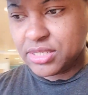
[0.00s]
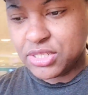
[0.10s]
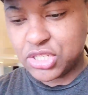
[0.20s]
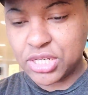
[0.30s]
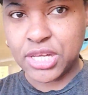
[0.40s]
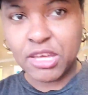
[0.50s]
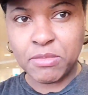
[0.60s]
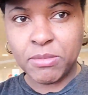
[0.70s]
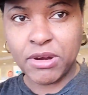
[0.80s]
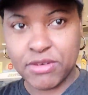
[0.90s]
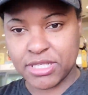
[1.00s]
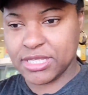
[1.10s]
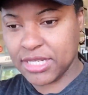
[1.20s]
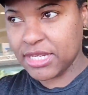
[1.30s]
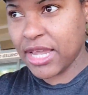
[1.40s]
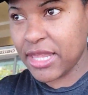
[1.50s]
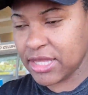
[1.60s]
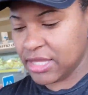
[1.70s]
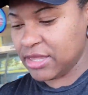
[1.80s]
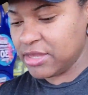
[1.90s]
she didn't give me my receipt,
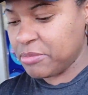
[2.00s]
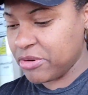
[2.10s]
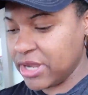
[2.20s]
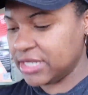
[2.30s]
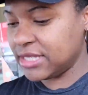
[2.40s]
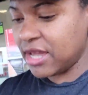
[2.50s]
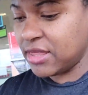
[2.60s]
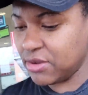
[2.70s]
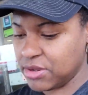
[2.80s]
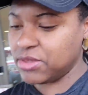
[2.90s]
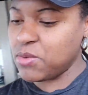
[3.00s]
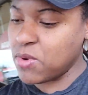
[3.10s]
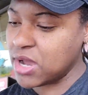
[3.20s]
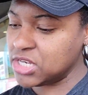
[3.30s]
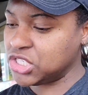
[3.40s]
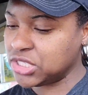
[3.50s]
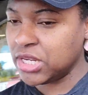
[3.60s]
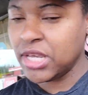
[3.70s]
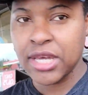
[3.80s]
and the price on the wash,